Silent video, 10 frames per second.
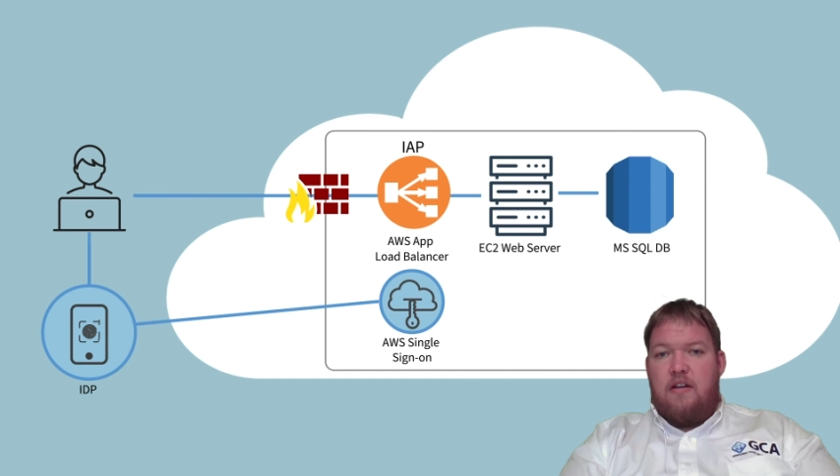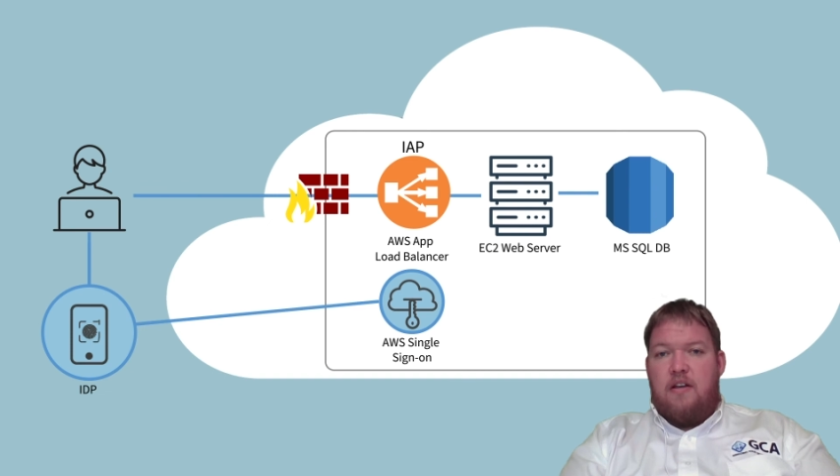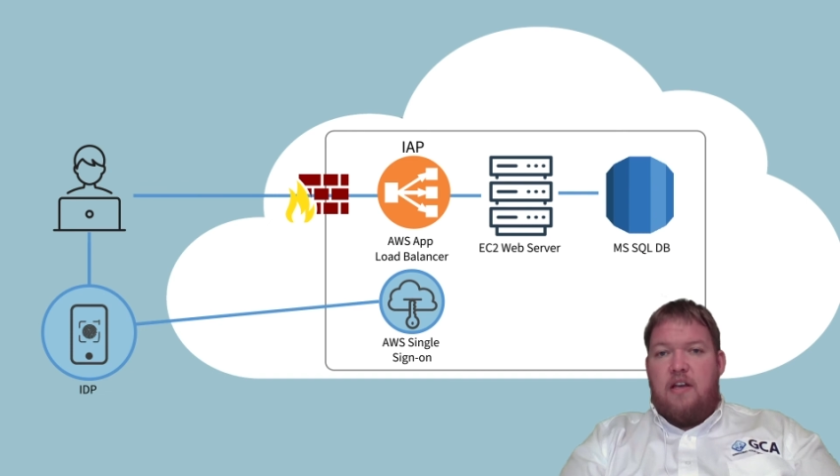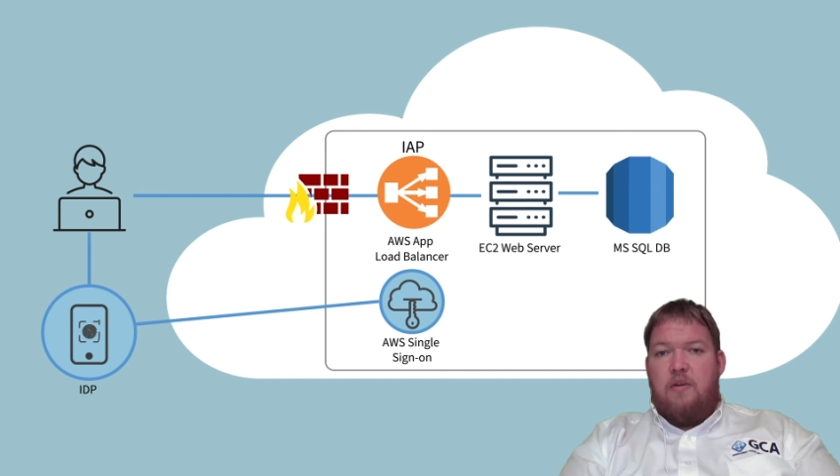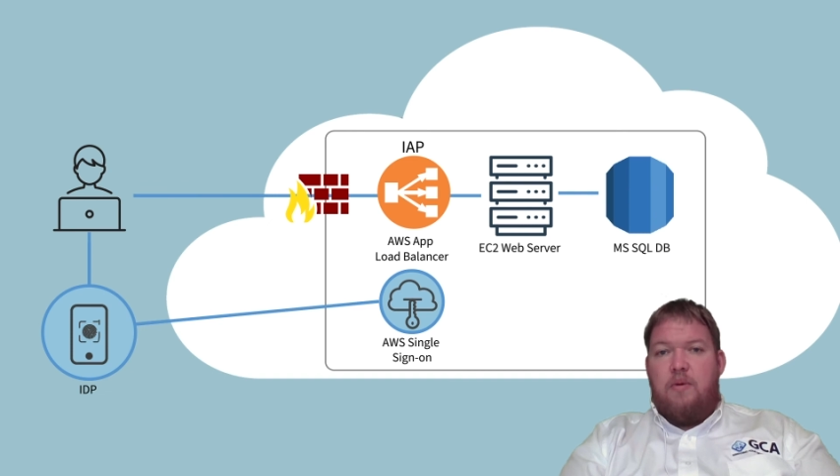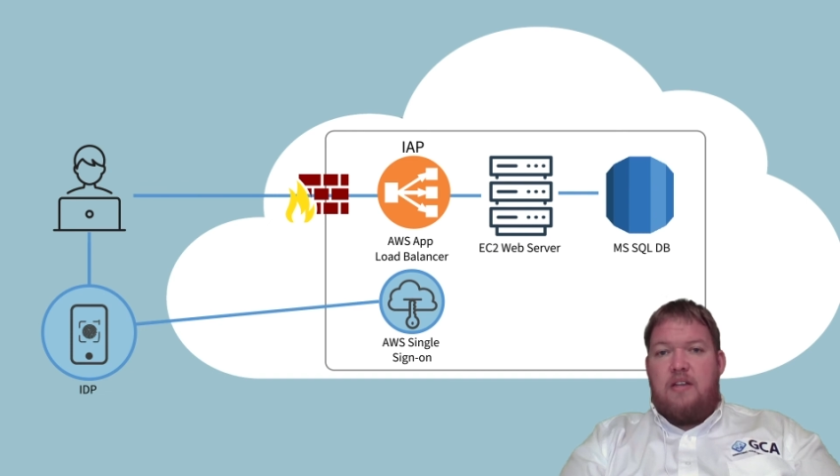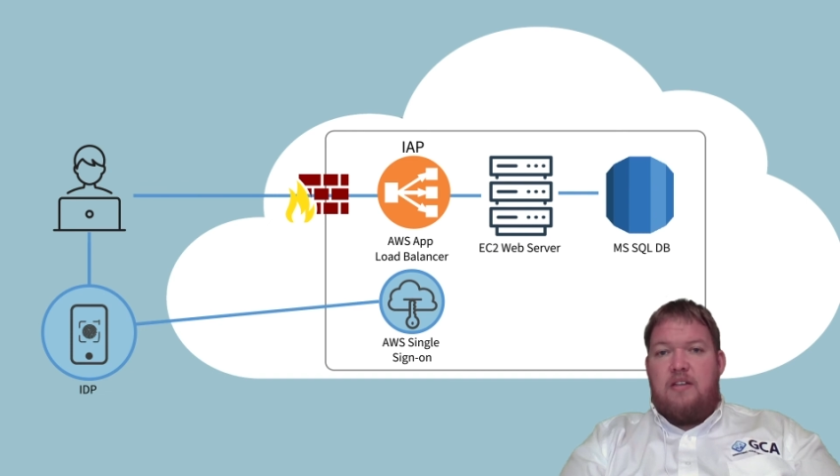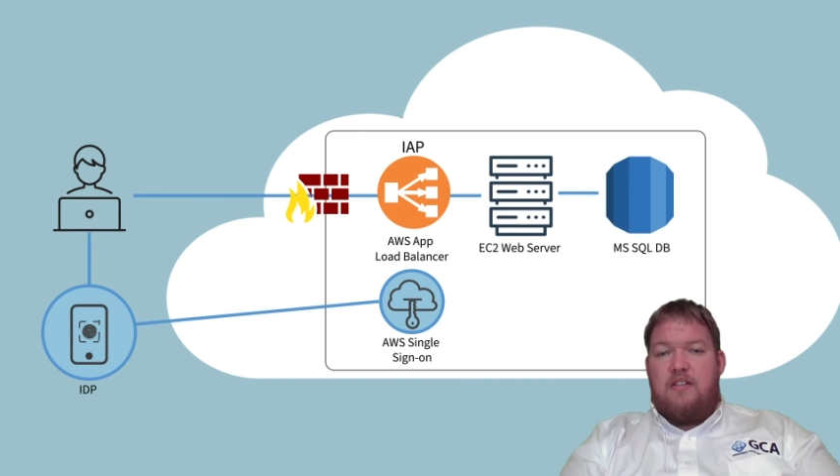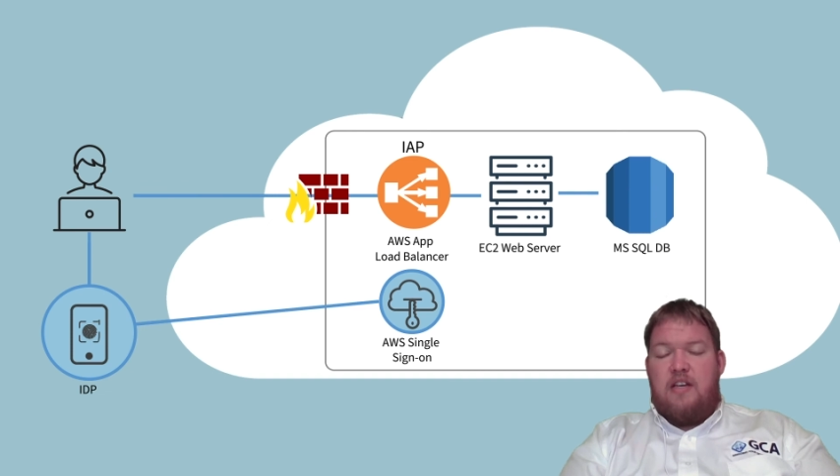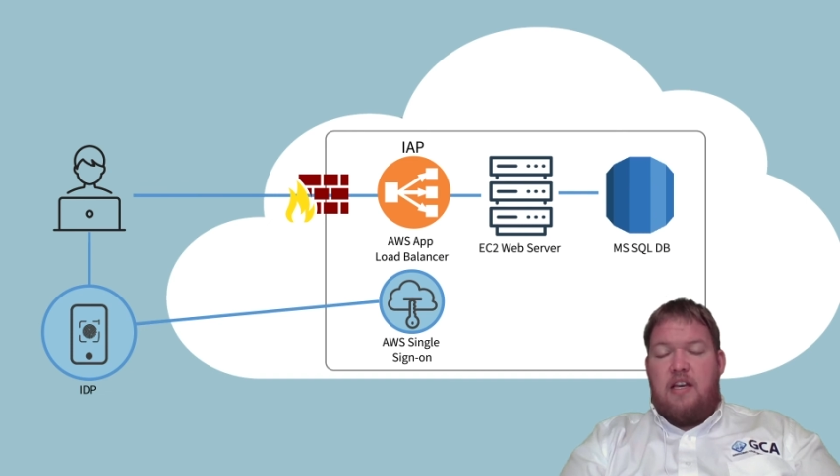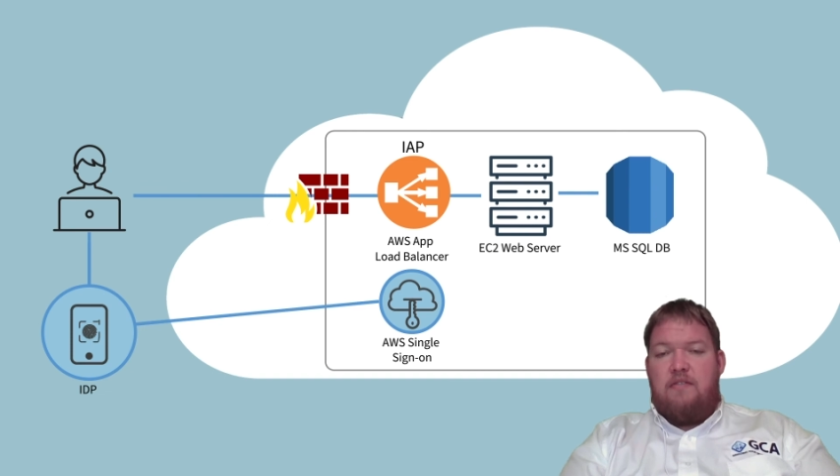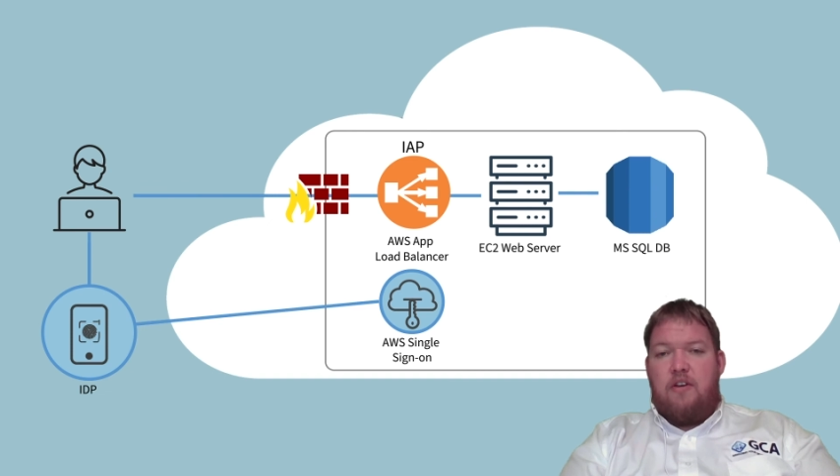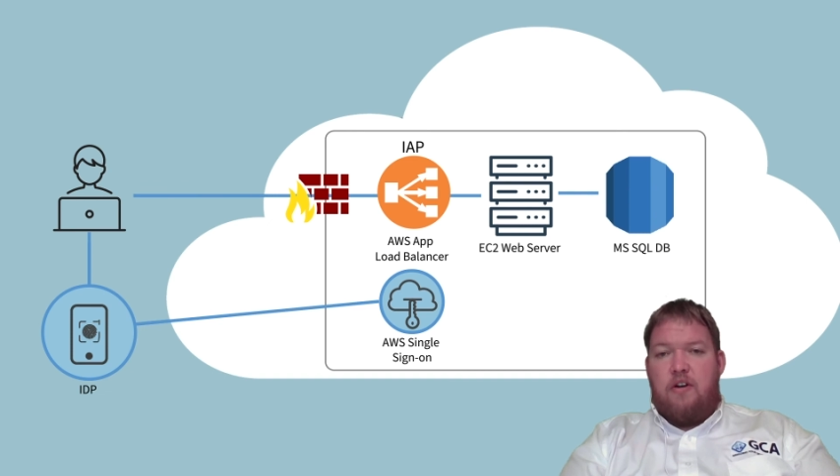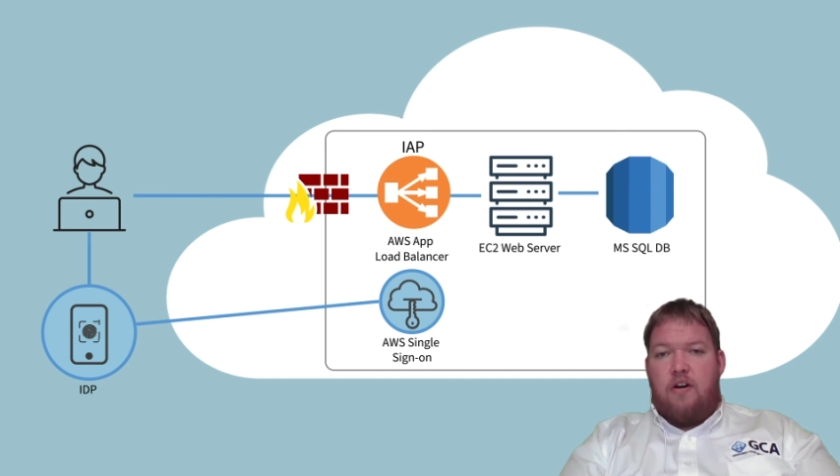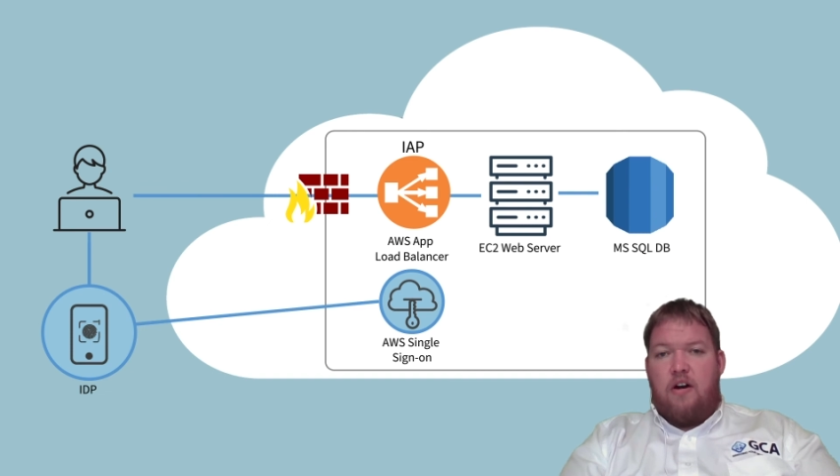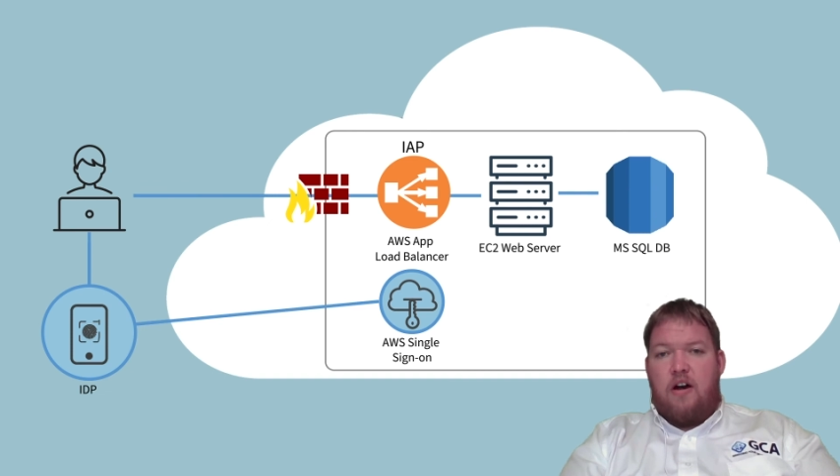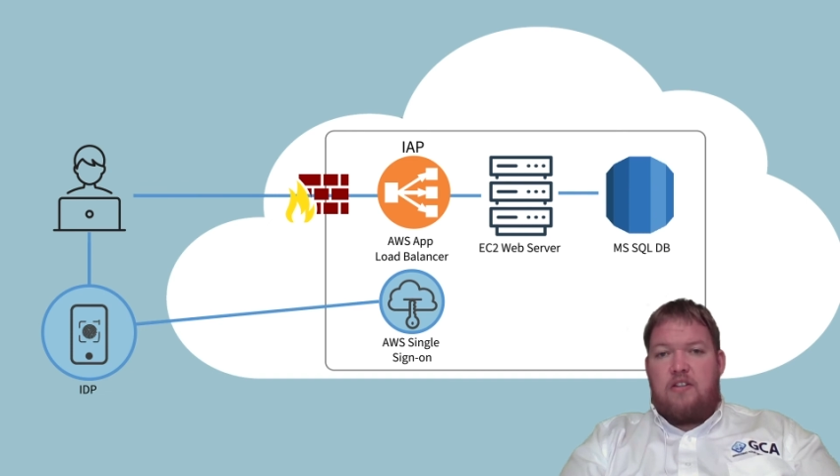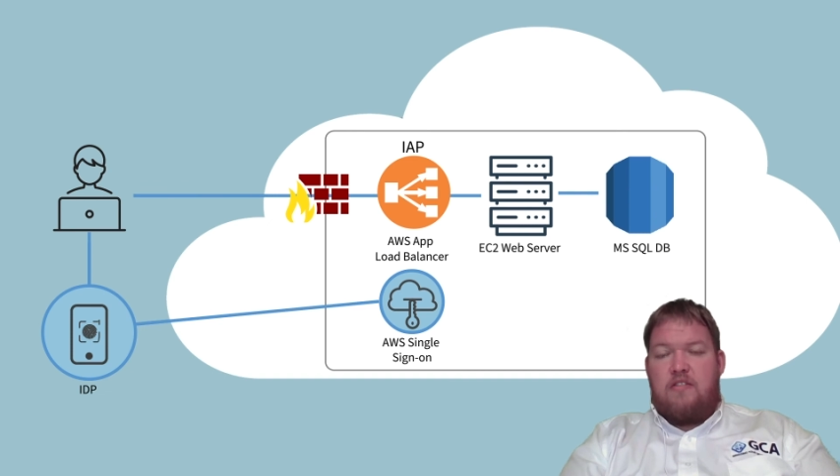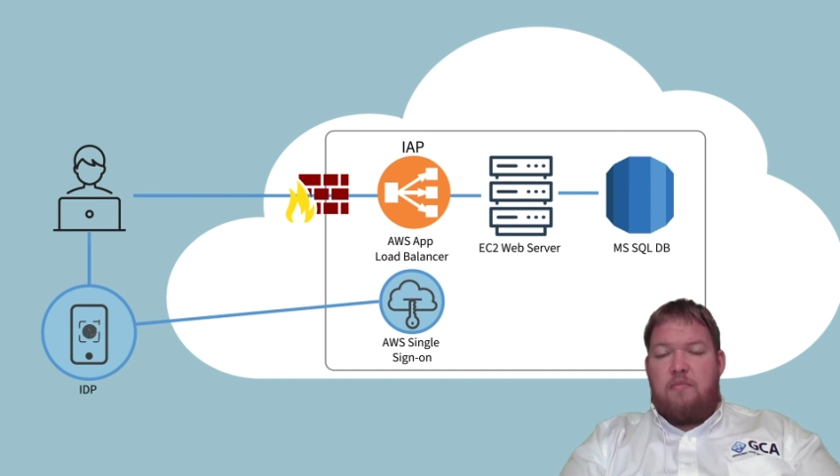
it, and we can save the cost